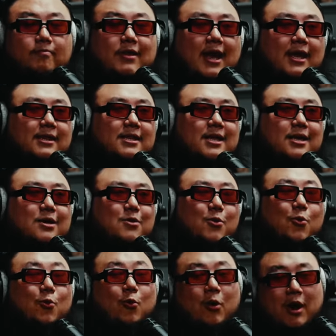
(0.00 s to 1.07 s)
I think,
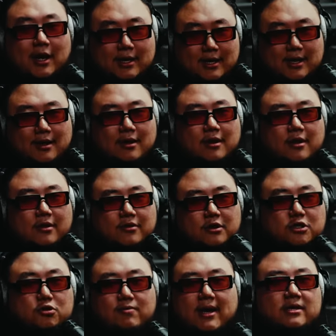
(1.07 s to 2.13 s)
one, their
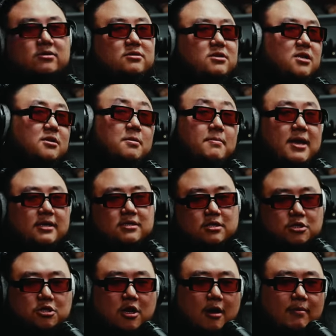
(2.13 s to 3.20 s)
director did an amazing
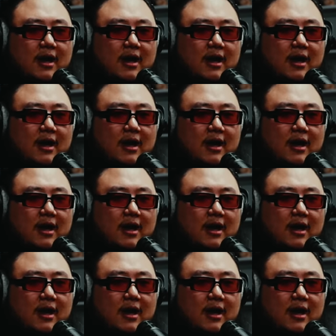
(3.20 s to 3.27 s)
job.